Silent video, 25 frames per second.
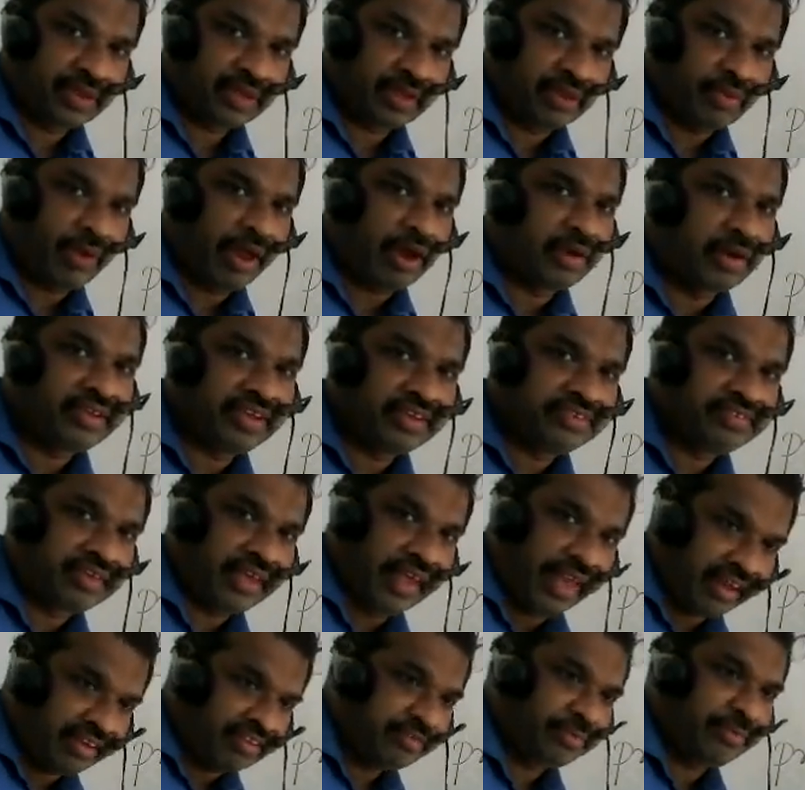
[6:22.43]
You have to
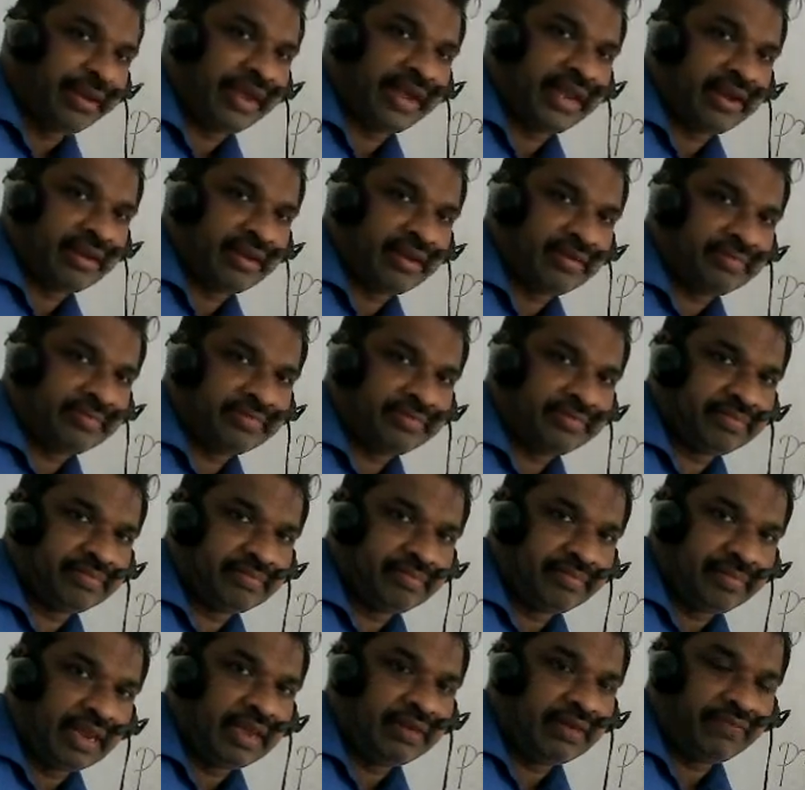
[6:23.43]
just explain
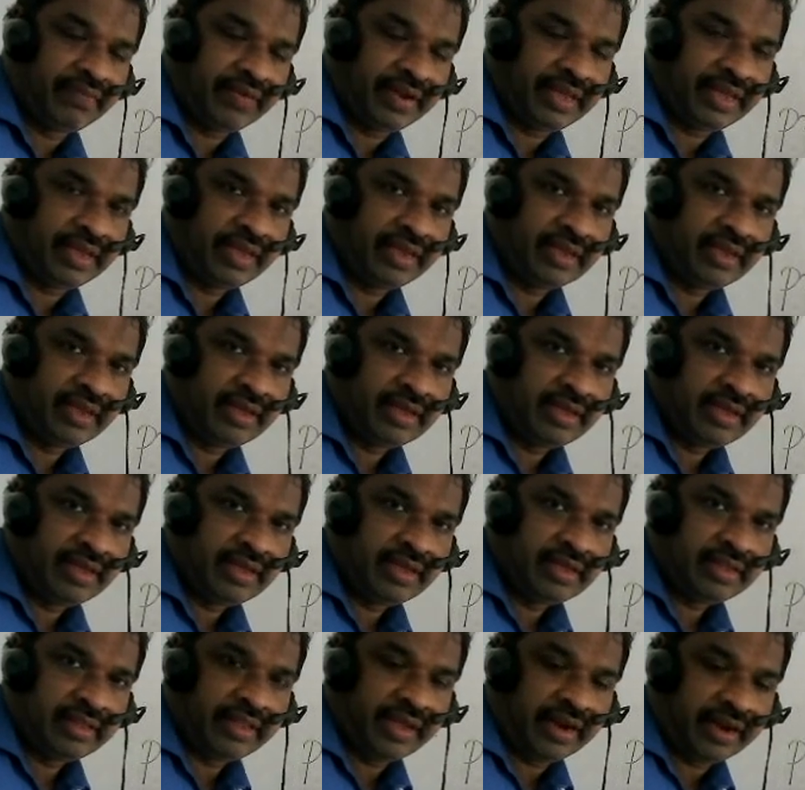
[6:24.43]
briefly
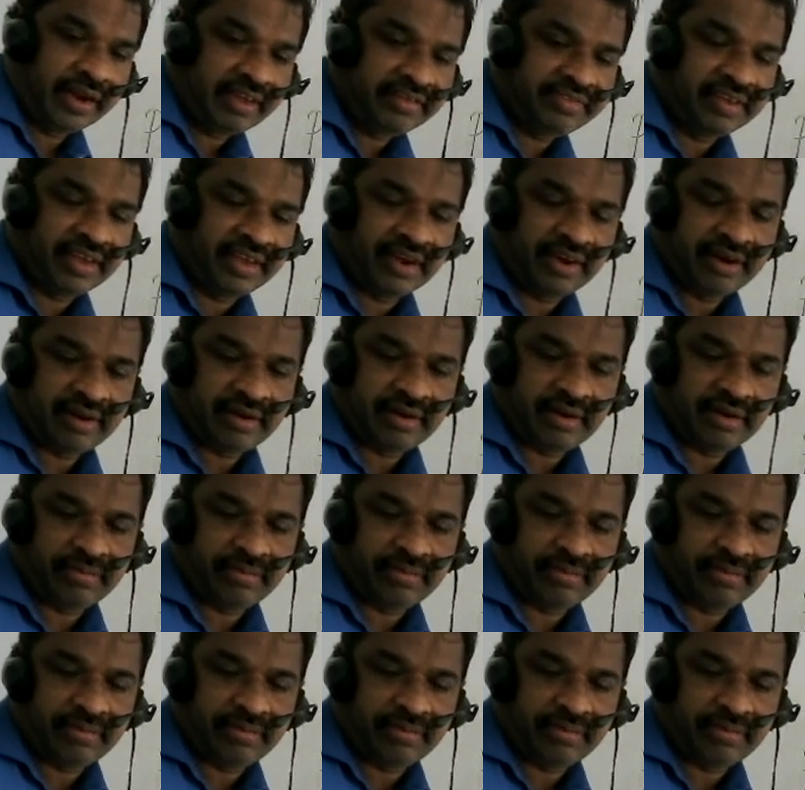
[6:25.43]
the reason,